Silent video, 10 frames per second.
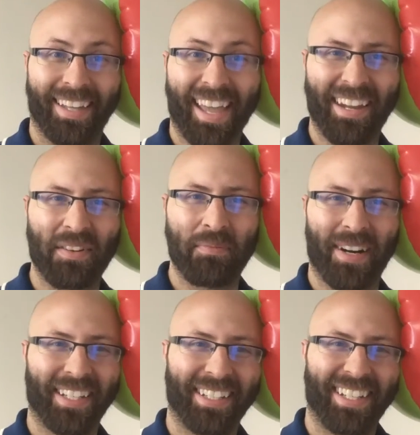Hey
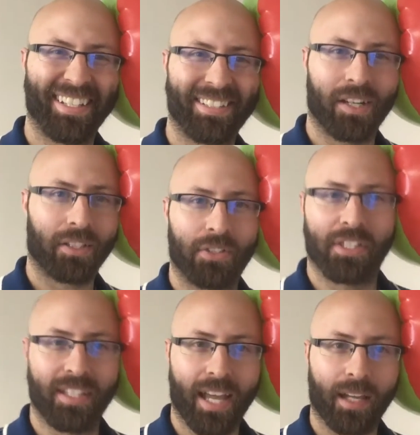everybody, it's Dr.
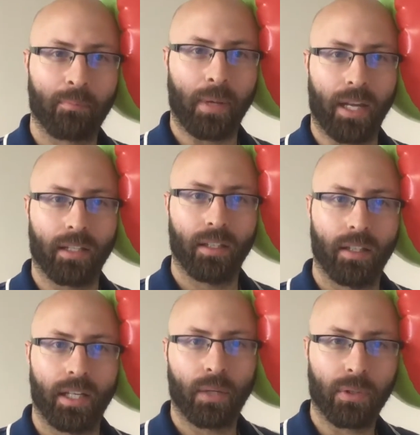Zach Beatty
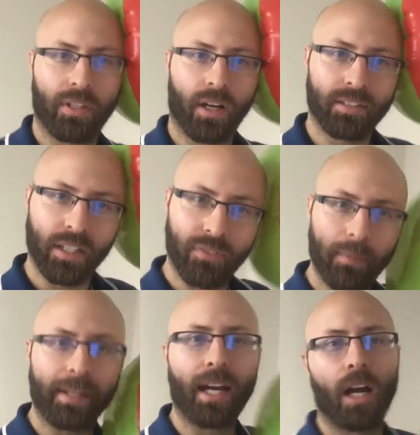here with Gonstead Family
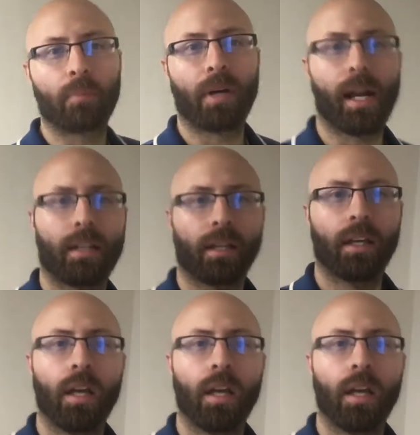Chiropractic